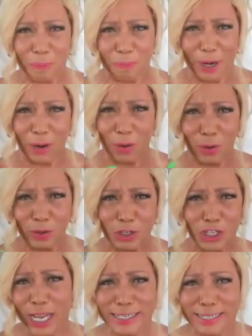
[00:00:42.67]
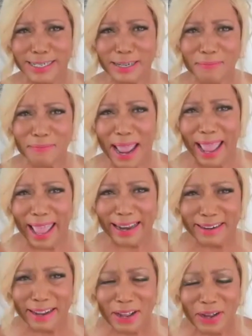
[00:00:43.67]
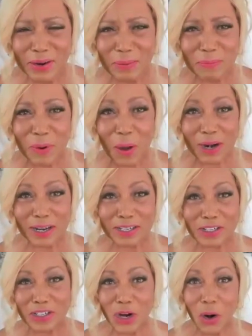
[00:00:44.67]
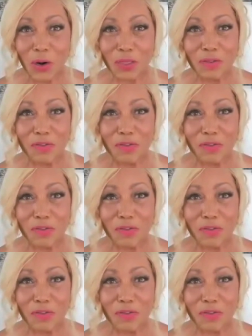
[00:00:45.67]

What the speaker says: barrel-chested man who brought us Darth